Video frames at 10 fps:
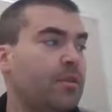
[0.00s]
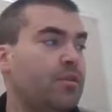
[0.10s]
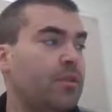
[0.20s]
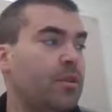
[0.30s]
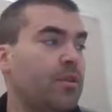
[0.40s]

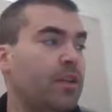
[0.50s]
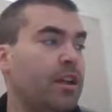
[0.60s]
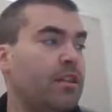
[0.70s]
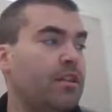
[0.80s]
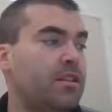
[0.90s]
So we go
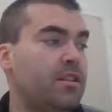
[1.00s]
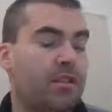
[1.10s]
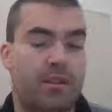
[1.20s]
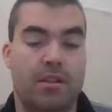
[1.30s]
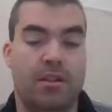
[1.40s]
int
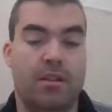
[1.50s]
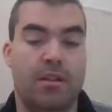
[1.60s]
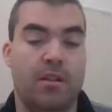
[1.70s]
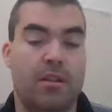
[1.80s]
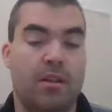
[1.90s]

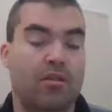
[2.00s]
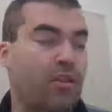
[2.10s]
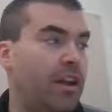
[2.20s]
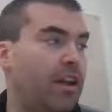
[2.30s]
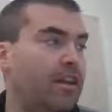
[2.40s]

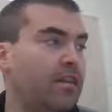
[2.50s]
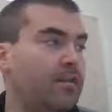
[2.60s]
array,